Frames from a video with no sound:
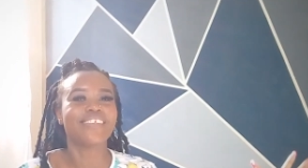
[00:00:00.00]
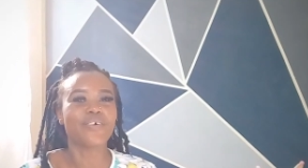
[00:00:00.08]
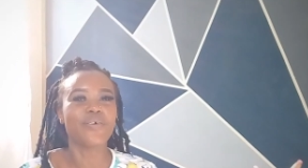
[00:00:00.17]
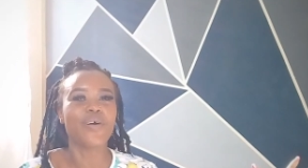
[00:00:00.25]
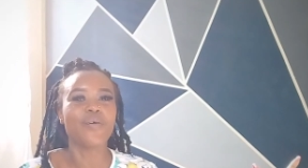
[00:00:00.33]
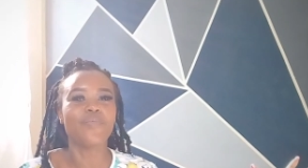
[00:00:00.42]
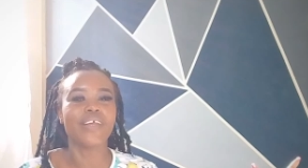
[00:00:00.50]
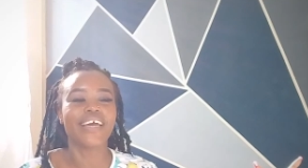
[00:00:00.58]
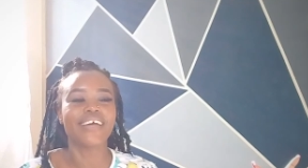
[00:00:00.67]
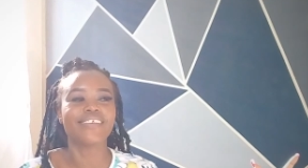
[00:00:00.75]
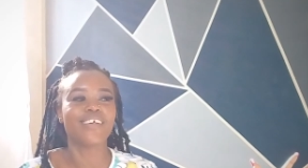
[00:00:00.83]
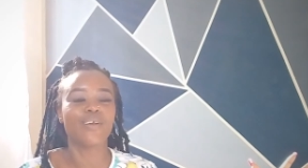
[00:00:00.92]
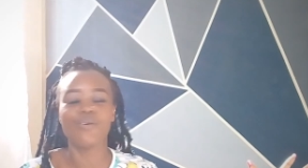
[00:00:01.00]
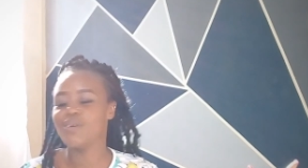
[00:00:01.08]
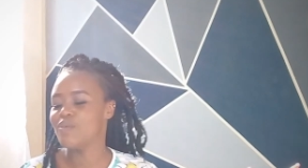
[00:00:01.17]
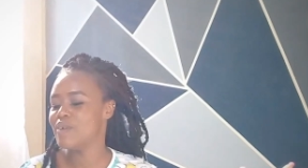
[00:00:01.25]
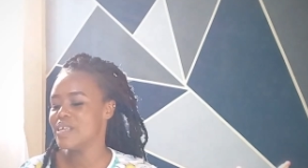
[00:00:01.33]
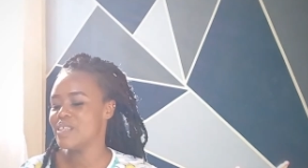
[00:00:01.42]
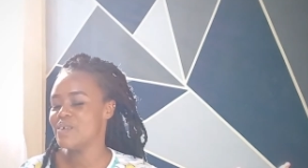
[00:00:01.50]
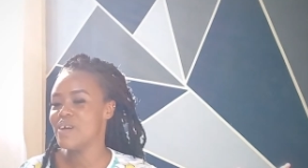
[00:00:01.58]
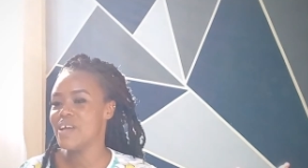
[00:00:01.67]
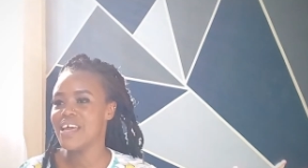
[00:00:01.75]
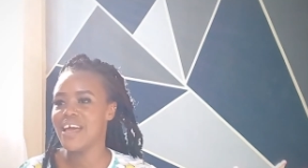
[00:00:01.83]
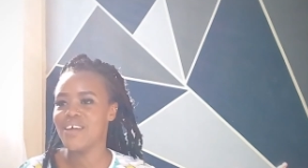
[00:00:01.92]
Siku complicates he look by the
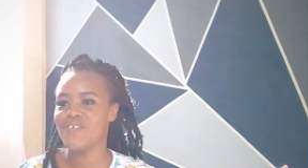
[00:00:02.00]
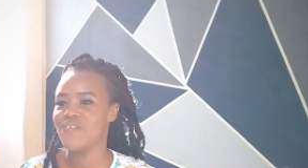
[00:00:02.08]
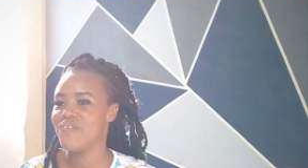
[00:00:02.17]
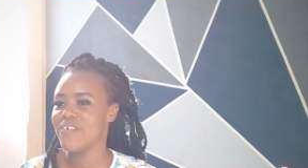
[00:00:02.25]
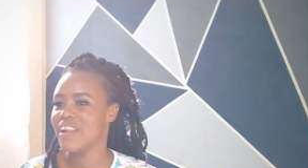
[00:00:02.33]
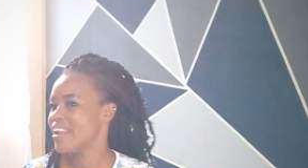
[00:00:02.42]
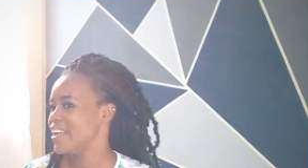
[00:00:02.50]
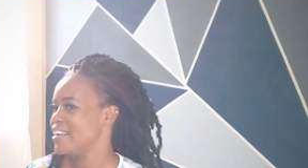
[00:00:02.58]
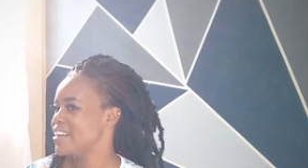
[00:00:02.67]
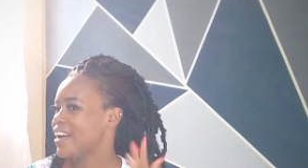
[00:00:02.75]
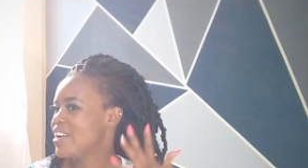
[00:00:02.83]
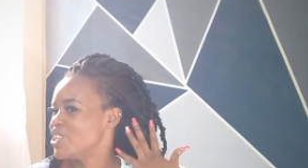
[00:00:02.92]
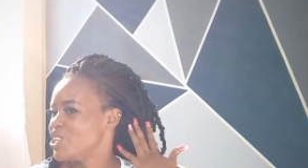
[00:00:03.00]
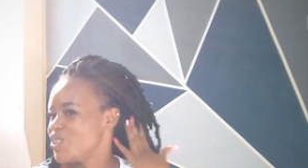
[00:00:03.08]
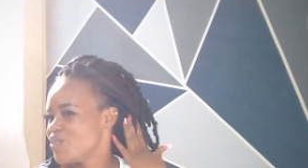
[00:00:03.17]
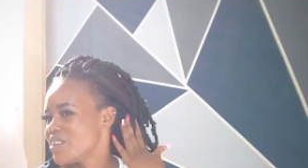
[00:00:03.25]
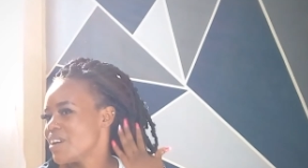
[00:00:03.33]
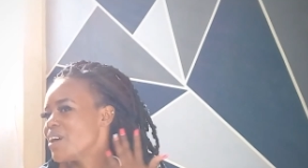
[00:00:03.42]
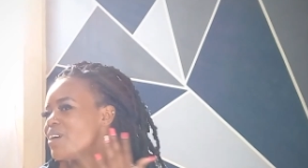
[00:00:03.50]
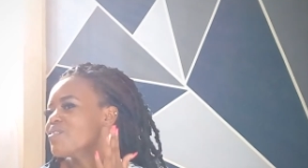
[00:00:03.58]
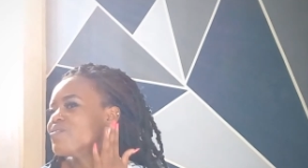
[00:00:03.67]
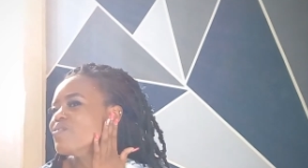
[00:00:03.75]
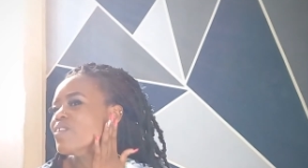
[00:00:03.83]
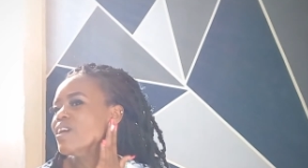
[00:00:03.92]
way. I feel like I should
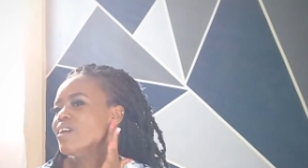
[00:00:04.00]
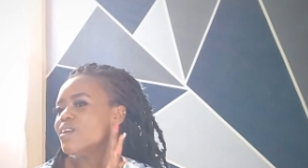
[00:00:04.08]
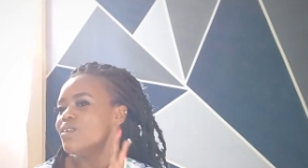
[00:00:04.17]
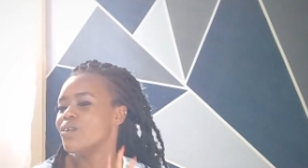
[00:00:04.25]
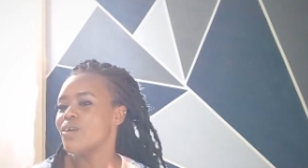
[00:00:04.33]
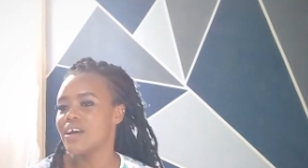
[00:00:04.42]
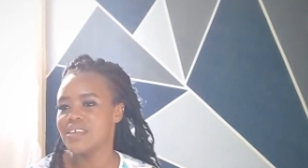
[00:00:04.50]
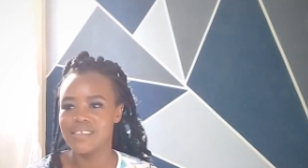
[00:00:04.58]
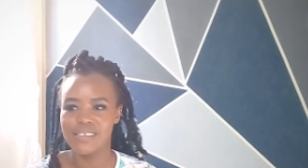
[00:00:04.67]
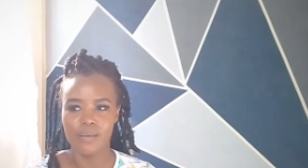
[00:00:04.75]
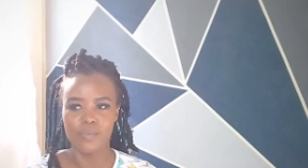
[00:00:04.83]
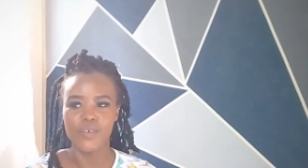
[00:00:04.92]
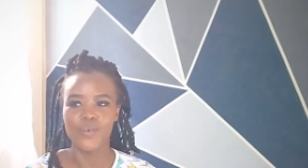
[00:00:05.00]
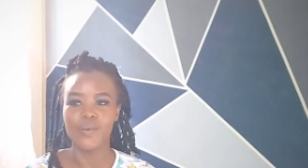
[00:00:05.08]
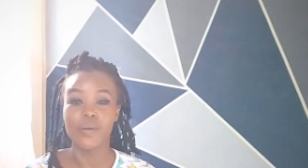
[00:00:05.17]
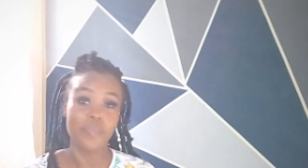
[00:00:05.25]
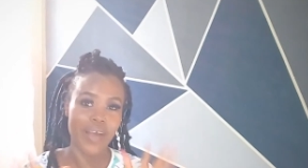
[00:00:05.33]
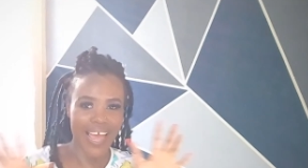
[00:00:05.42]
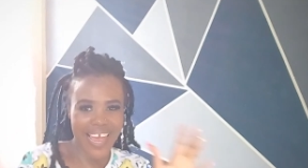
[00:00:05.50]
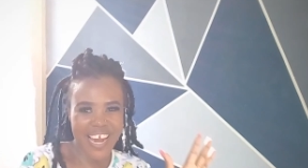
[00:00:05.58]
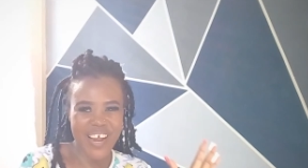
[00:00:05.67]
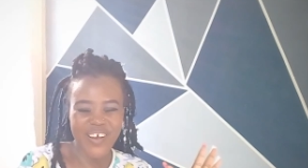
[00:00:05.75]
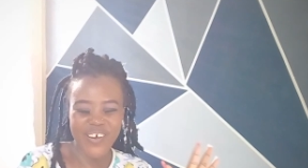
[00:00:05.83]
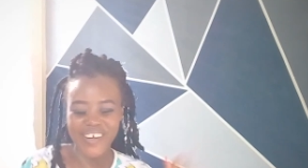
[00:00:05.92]
have, you know, added some jewelry. But
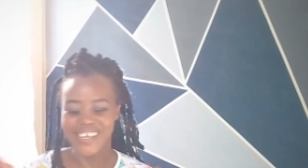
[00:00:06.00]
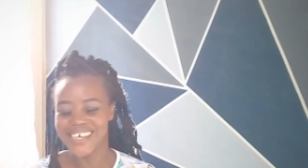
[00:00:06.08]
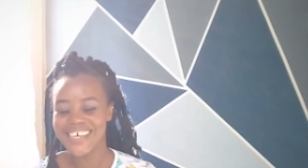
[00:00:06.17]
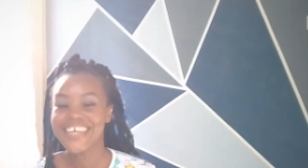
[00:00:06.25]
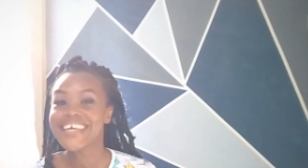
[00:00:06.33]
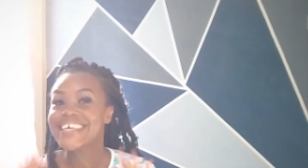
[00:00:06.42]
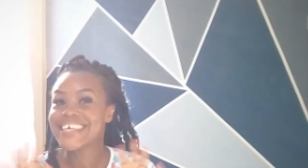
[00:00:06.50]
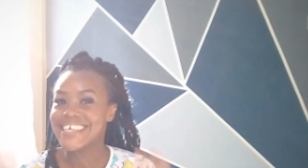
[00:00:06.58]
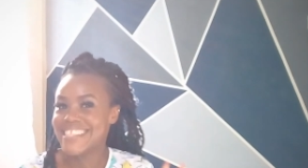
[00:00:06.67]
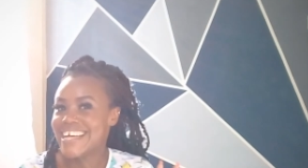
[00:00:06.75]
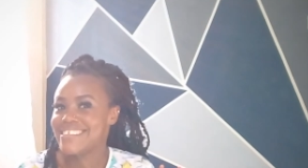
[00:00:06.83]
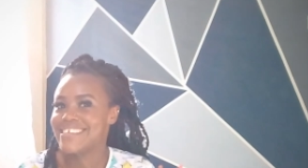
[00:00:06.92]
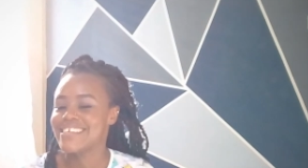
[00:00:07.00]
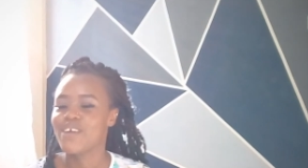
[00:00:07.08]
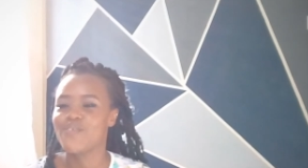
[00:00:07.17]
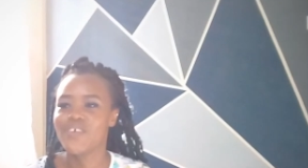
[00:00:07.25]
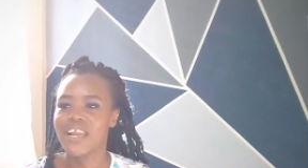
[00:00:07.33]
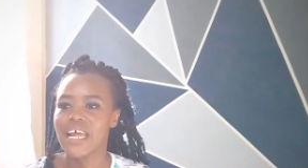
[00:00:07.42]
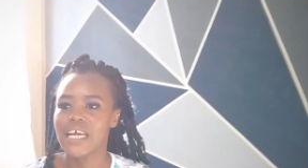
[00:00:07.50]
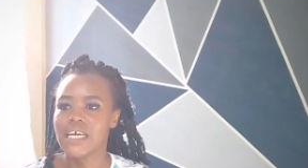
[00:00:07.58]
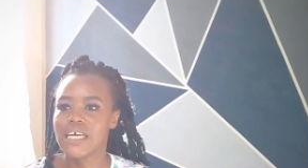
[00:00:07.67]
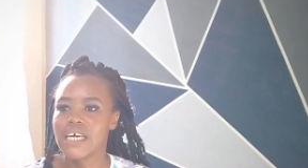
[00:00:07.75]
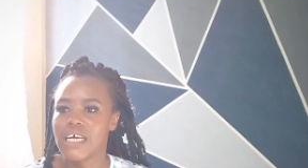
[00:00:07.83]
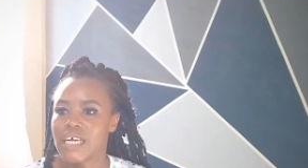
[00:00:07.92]
anywho, that's it. I feel
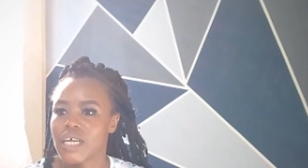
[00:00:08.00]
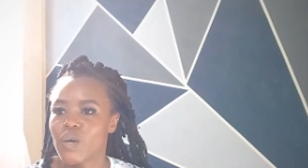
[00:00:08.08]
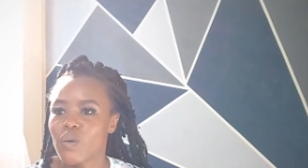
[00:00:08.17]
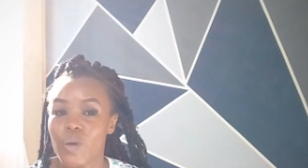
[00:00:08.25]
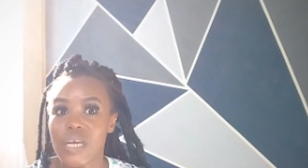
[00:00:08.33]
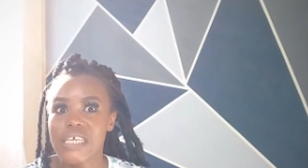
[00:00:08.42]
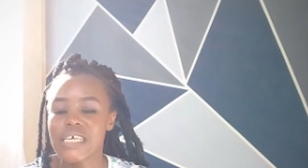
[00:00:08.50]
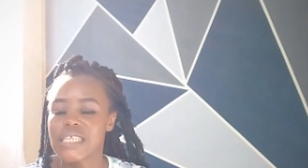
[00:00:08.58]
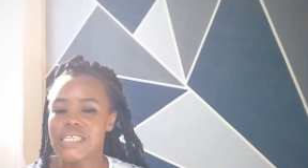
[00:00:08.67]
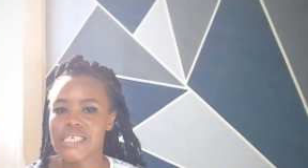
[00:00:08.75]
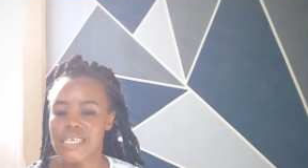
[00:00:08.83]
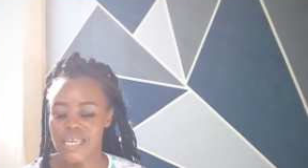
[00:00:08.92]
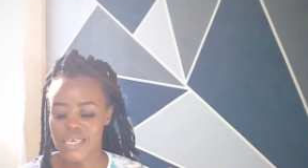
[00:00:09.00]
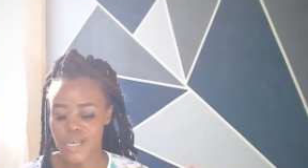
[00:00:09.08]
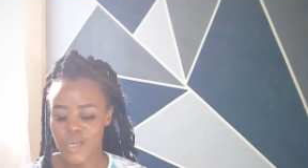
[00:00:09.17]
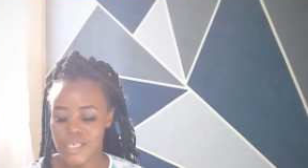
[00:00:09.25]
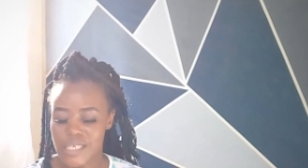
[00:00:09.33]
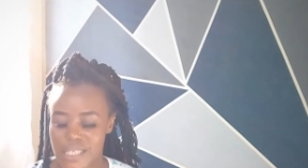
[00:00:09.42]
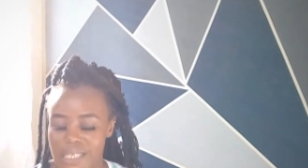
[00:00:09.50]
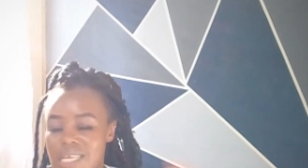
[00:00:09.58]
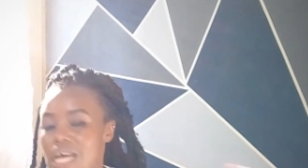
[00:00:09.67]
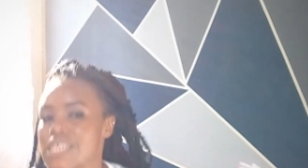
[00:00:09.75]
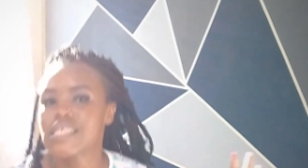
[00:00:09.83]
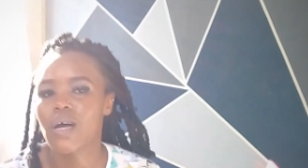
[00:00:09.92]
like already it stand out it
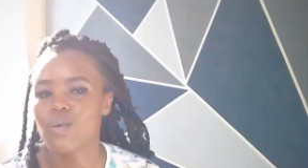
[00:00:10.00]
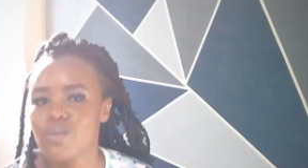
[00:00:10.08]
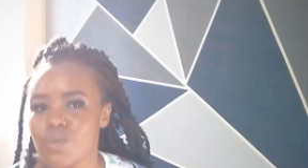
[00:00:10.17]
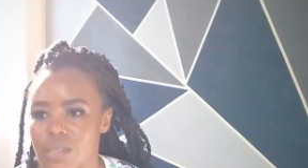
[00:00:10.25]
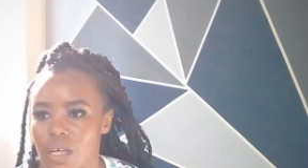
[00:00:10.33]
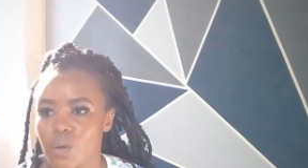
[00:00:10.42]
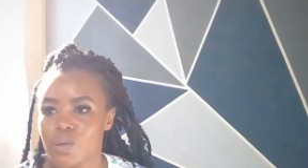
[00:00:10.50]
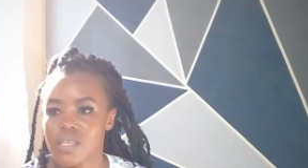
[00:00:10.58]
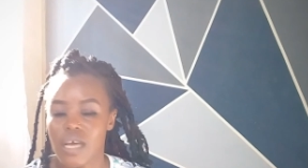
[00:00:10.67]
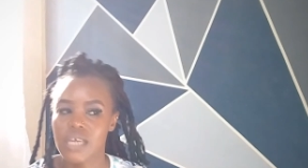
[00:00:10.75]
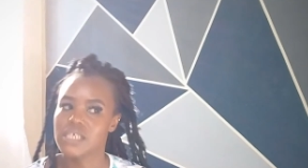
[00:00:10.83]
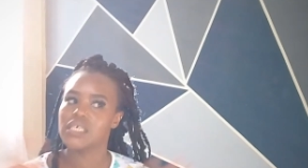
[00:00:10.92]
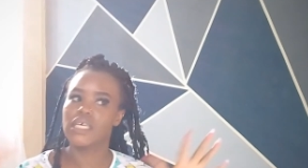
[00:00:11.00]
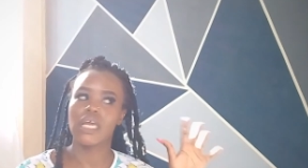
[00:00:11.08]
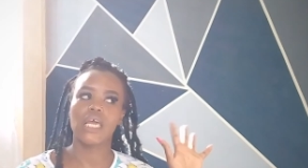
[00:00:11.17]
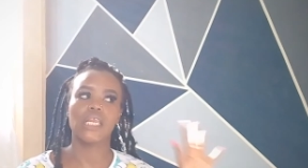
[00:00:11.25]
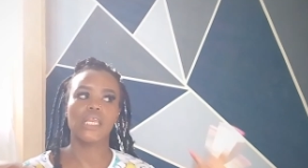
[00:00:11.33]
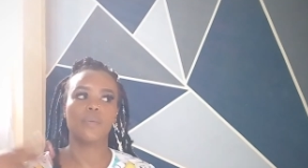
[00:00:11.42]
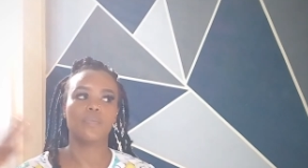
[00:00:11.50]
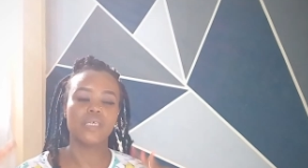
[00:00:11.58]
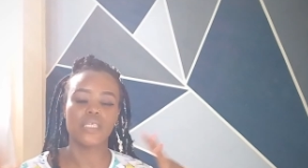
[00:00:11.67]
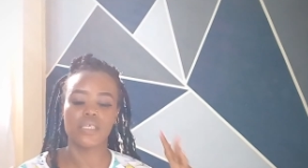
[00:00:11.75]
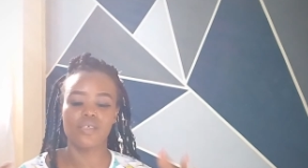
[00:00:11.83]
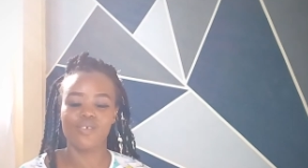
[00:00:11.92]
stands out without adding any
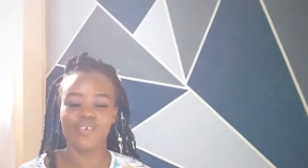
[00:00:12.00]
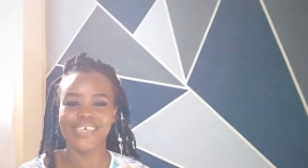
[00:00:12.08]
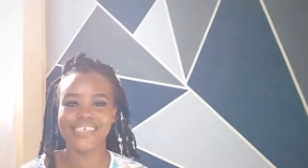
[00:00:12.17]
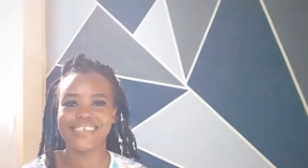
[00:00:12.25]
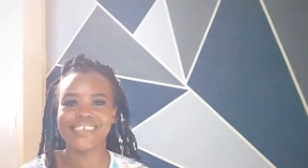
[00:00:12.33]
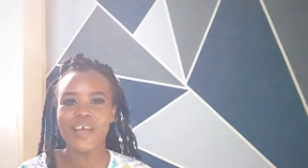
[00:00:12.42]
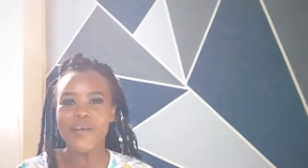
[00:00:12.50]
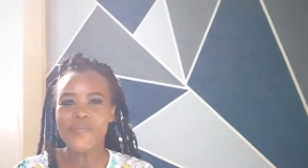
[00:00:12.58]
pieces to it.